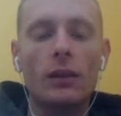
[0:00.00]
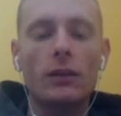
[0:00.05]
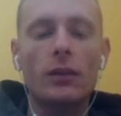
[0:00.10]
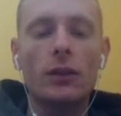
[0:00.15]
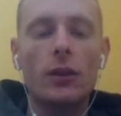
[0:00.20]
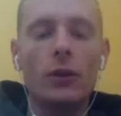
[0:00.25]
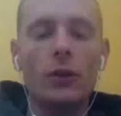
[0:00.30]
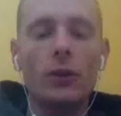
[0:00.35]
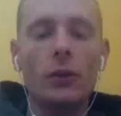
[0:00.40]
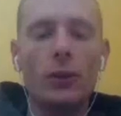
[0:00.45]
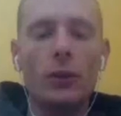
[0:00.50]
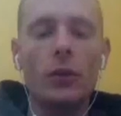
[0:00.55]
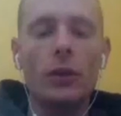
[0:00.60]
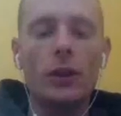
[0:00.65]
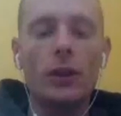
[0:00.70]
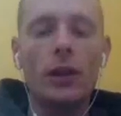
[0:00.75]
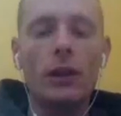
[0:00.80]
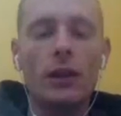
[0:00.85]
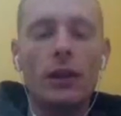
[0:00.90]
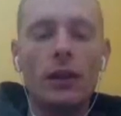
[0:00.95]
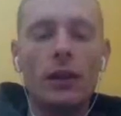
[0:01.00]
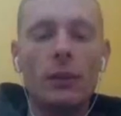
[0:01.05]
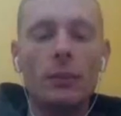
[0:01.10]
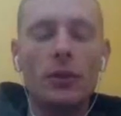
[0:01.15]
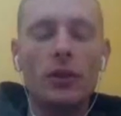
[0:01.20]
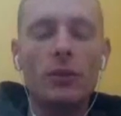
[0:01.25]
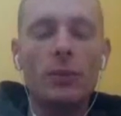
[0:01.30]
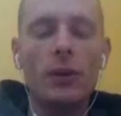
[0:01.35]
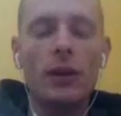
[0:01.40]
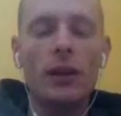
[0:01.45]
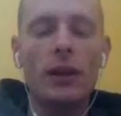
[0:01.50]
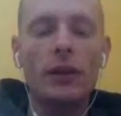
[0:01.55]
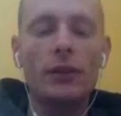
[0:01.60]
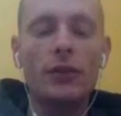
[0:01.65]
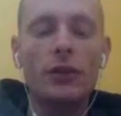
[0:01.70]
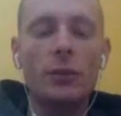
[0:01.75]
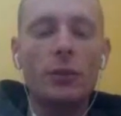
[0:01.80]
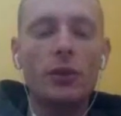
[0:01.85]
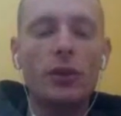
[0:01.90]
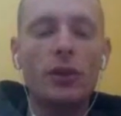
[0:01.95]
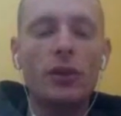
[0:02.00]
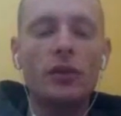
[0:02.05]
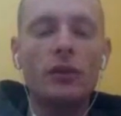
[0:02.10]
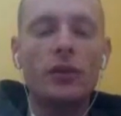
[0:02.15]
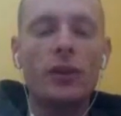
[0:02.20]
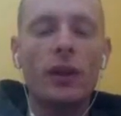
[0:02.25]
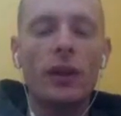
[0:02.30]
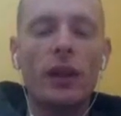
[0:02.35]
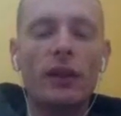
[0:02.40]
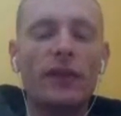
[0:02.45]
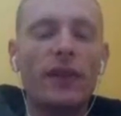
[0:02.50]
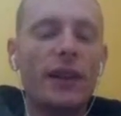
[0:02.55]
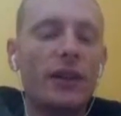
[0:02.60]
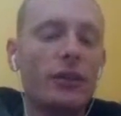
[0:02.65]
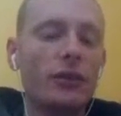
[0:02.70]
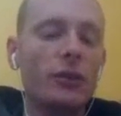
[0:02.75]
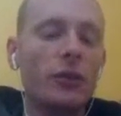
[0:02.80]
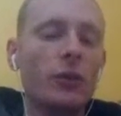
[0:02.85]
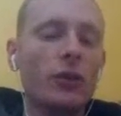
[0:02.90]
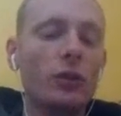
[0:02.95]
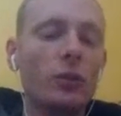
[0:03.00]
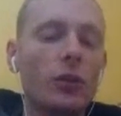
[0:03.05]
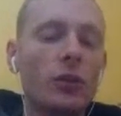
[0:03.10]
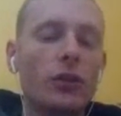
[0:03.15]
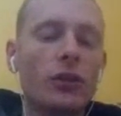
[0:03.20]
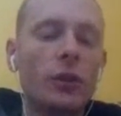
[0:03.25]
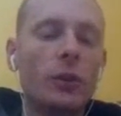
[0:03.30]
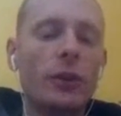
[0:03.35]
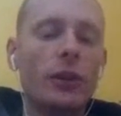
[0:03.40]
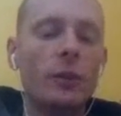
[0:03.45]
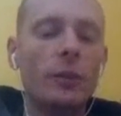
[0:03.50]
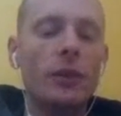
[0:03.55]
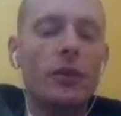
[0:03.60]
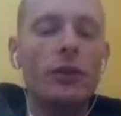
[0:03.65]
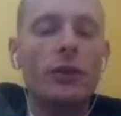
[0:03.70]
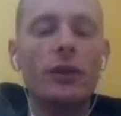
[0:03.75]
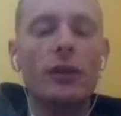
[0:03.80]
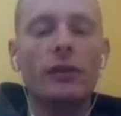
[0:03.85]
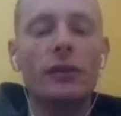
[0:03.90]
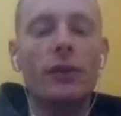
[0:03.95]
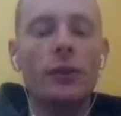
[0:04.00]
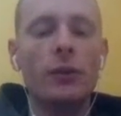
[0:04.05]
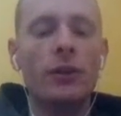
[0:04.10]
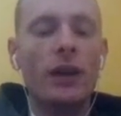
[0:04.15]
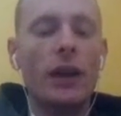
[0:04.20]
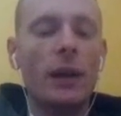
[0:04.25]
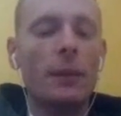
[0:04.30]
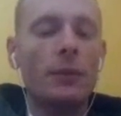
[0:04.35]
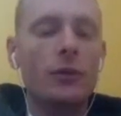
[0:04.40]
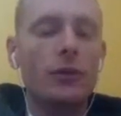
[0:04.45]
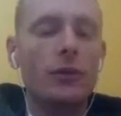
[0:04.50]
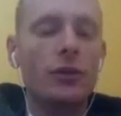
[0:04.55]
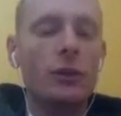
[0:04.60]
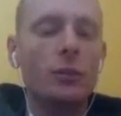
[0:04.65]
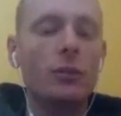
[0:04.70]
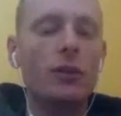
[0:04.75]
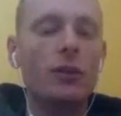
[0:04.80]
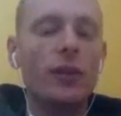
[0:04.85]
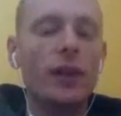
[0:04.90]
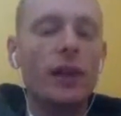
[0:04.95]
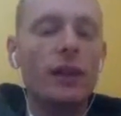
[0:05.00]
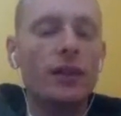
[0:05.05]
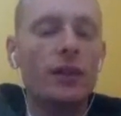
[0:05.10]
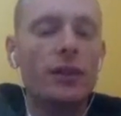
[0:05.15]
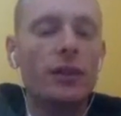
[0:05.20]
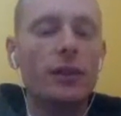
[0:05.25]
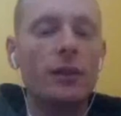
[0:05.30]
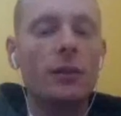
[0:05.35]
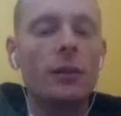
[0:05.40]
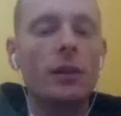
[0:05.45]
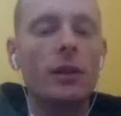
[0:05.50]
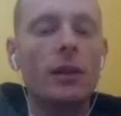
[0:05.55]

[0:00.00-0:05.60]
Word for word: So uh, Ball allows you to move a lot faster than normal, so we're going to be using it a few times just to move faster.